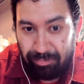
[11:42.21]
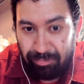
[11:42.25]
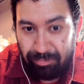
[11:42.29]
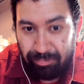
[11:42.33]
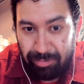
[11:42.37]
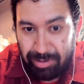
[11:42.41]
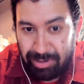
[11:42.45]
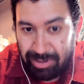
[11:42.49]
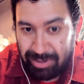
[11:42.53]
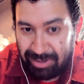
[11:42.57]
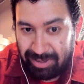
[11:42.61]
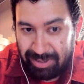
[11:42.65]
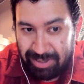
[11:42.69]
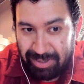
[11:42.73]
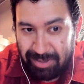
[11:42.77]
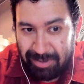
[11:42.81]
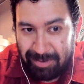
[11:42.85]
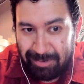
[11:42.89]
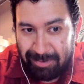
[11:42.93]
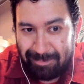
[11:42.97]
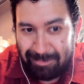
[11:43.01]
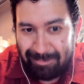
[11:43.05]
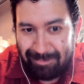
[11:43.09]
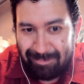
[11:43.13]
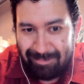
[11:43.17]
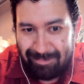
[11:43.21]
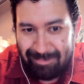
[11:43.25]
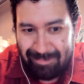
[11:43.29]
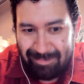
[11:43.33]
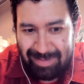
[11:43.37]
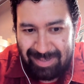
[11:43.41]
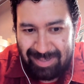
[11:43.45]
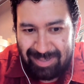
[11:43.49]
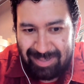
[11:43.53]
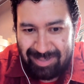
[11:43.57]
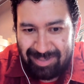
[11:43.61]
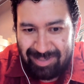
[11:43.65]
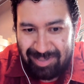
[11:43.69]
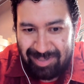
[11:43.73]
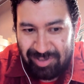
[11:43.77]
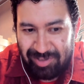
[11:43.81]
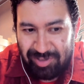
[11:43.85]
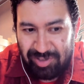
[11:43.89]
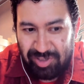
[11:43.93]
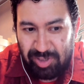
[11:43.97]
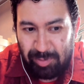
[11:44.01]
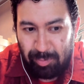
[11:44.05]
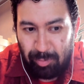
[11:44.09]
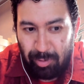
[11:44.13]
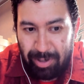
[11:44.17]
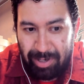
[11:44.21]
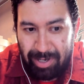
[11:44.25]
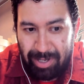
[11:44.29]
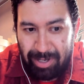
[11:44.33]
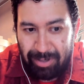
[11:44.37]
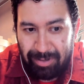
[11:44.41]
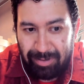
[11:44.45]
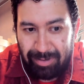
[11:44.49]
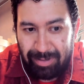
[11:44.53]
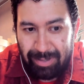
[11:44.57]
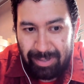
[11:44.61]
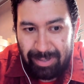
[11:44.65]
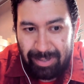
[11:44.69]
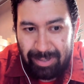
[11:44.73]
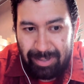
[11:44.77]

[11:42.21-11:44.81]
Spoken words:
really just spread out.